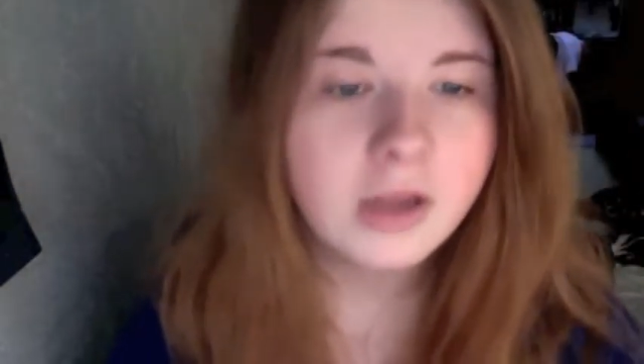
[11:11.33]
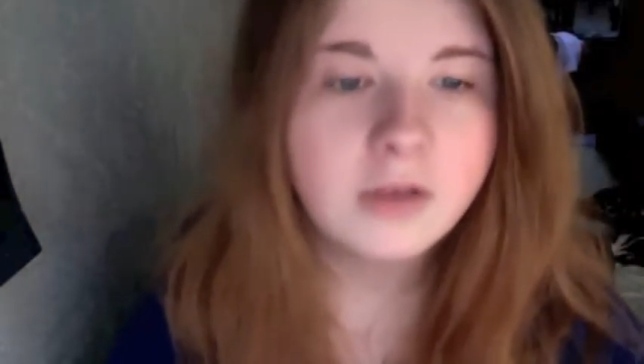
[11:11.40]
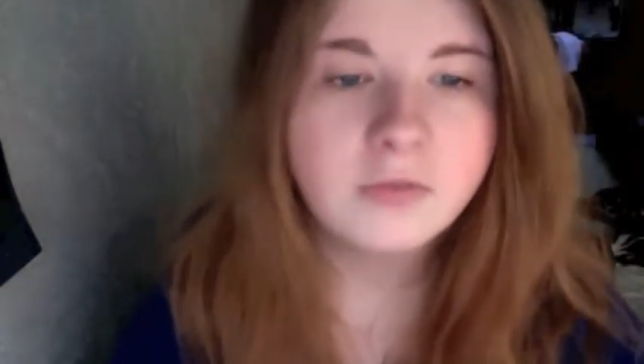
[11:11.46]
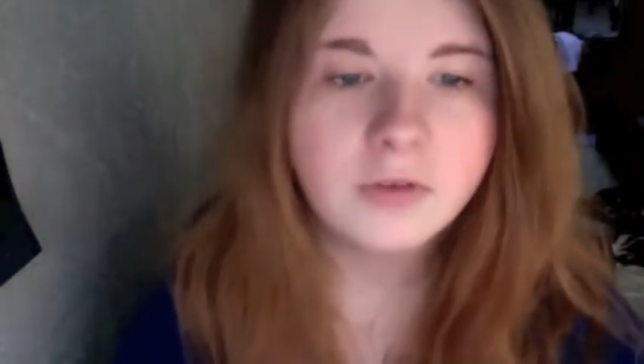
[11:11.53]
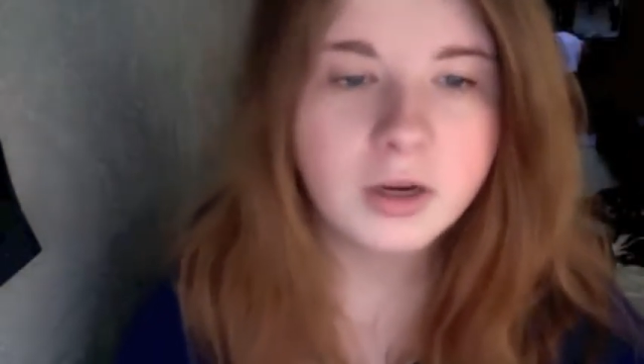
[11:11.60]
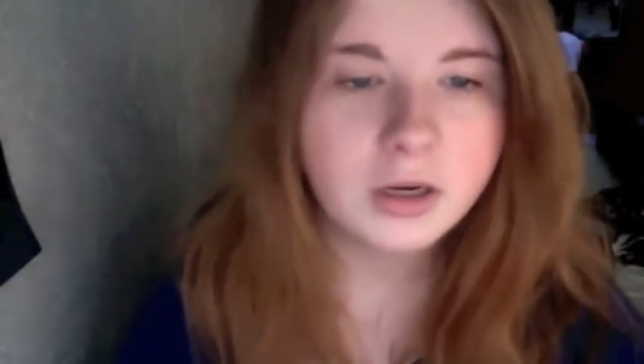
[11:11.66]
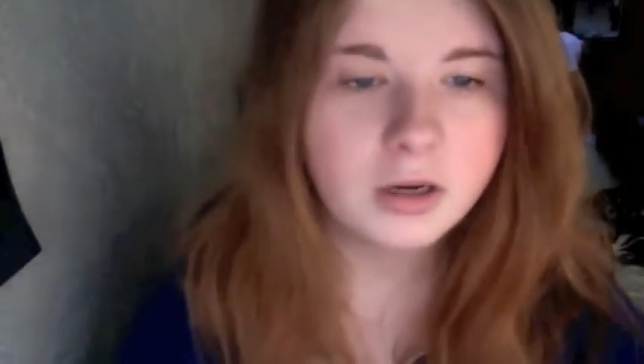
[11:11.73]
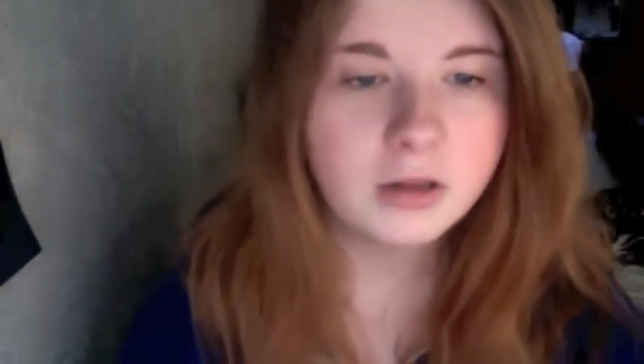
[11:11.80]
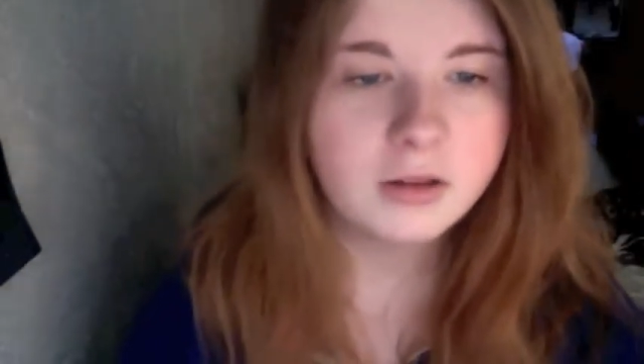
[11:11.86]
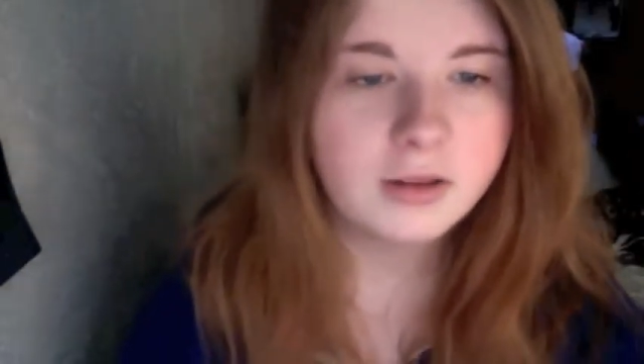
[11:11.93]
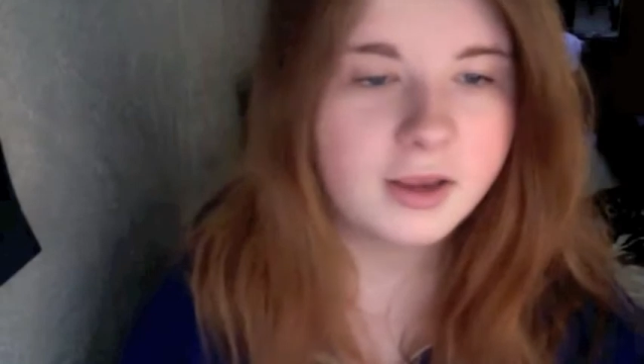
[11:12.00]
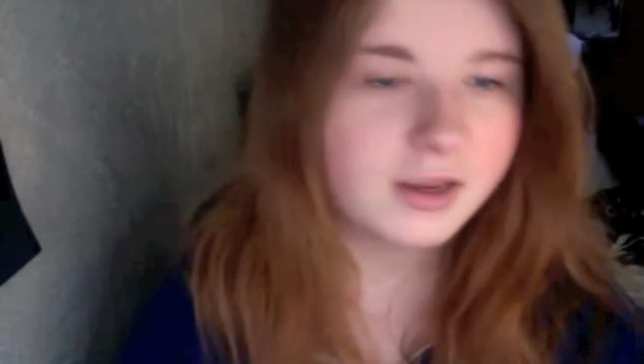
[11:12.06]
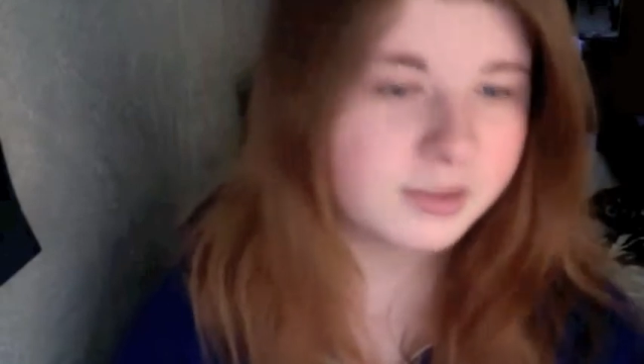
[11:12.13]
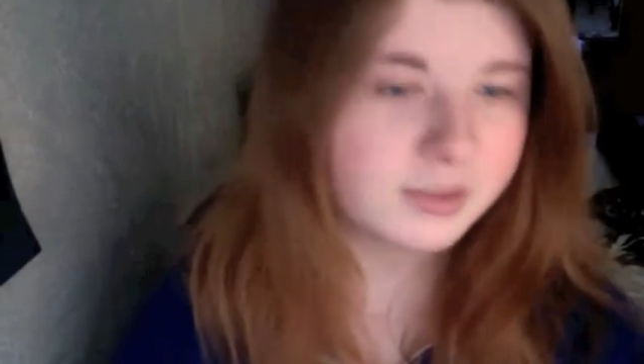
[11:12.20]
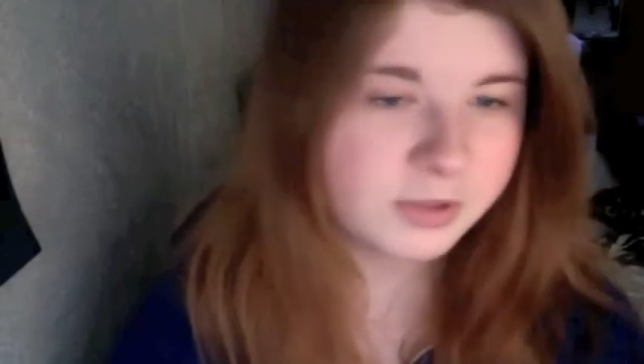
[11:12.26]
fucking ugly
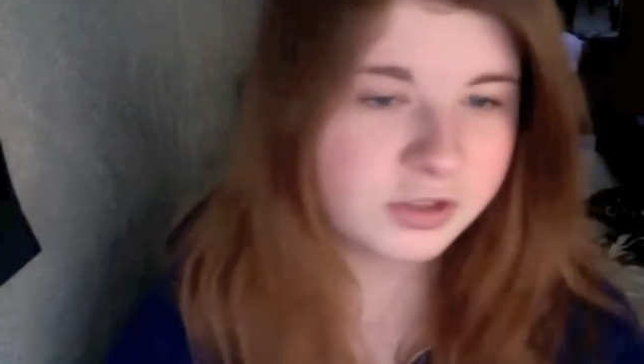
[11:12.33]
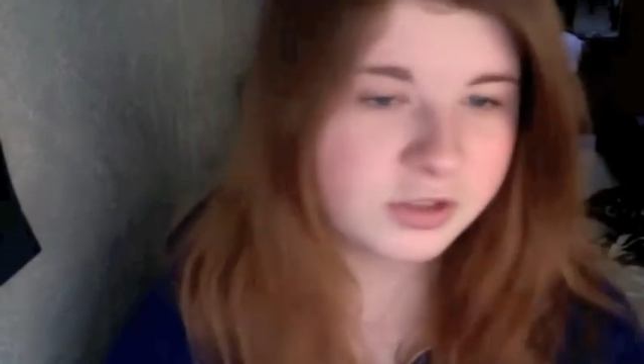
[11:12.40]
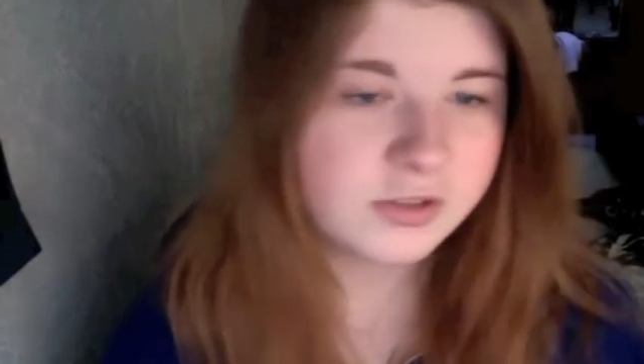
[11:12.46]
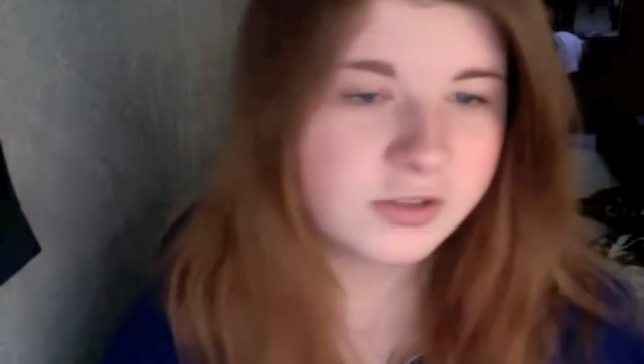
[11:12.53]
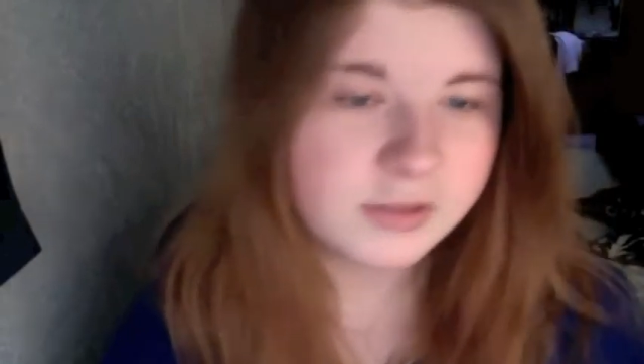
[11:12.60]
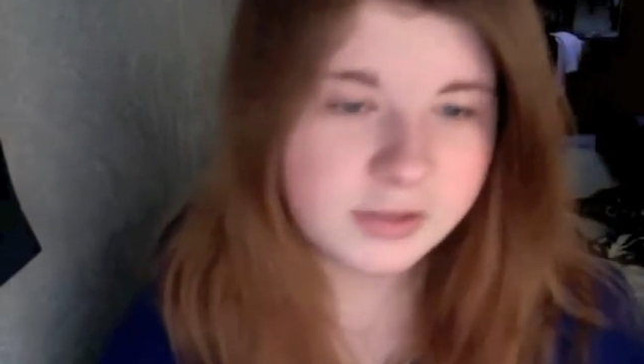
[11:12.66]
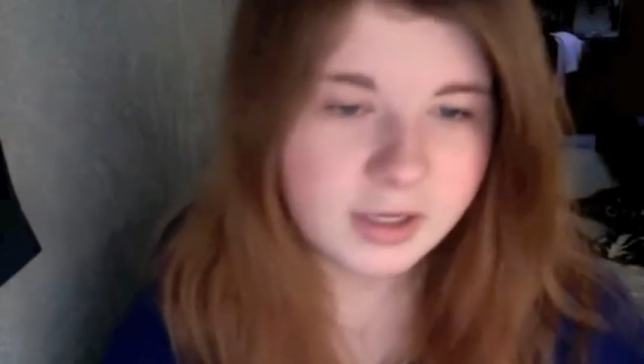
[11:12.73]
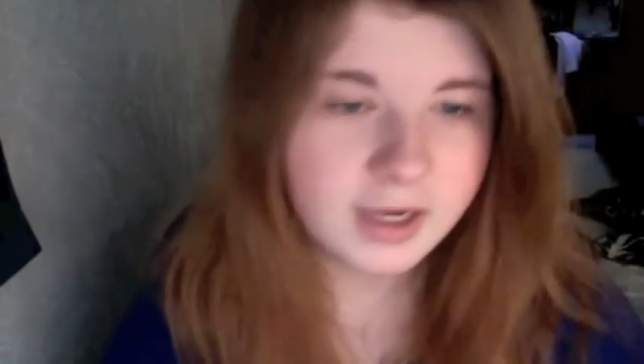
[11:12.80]
ass bitches.